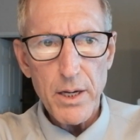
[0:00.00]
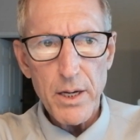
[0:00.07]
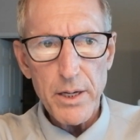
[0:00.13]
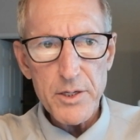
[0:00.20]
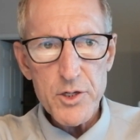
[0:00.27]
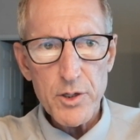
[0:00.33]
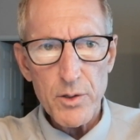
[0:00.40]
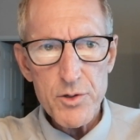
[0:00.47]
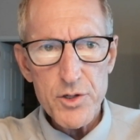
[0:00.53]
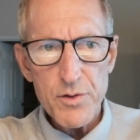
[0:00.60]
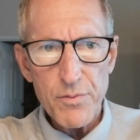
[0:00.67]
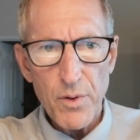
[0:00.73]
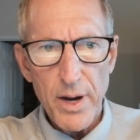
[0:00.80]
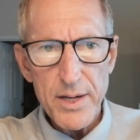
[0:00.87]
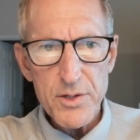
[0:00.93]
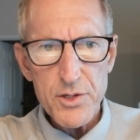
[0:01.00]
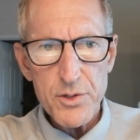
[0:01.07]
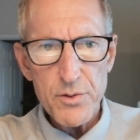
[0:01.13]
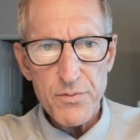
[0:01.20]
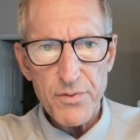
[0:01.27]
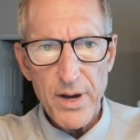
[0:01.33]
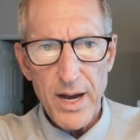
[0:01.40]
exclusive rights
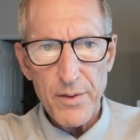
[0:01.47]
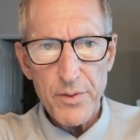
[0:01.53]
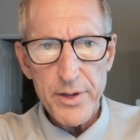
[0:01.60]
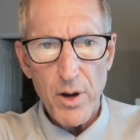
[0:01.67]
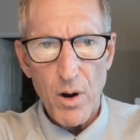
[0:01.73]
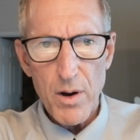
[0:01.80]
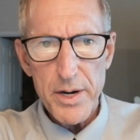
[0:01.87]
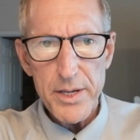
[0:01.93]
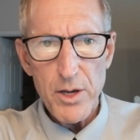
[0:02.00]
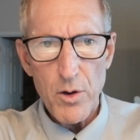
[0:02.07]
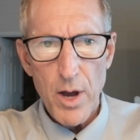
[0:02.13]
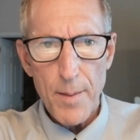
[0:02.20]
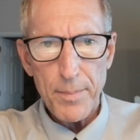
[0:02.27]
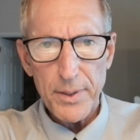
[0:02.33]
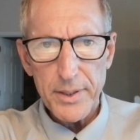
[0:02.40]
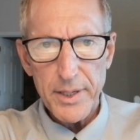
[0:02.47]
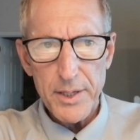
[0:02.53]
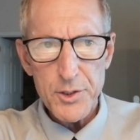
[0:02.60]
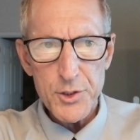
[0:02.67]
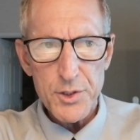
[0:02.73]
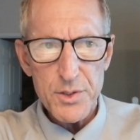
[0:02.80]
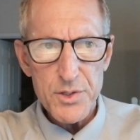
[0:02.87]
to file the REO
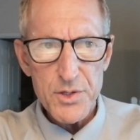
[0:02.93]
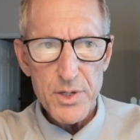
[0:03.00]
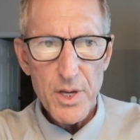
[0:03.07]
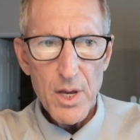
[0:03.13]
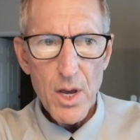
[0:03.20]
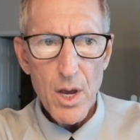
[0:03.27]
applications?